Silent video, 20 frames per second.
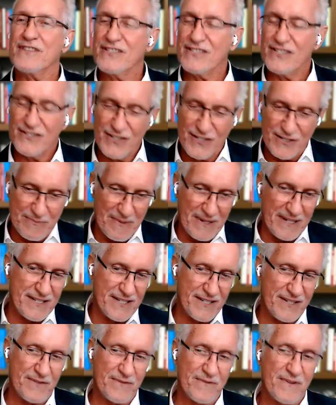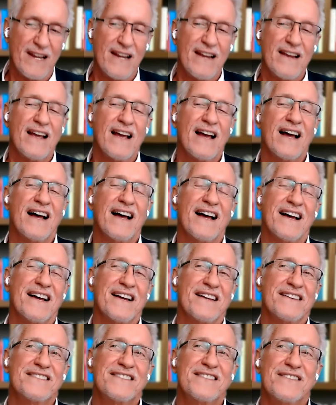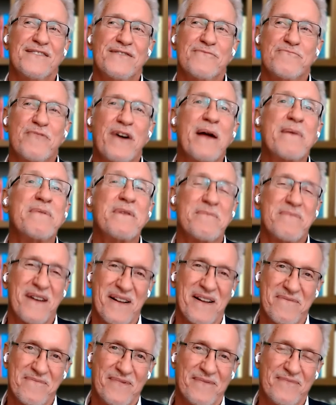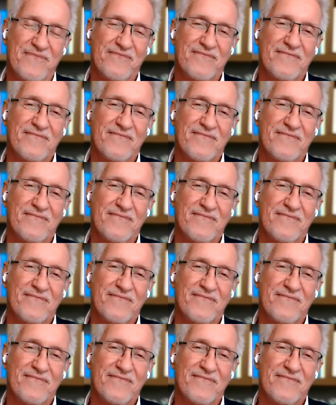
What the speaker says: This is just meant to prime the pump.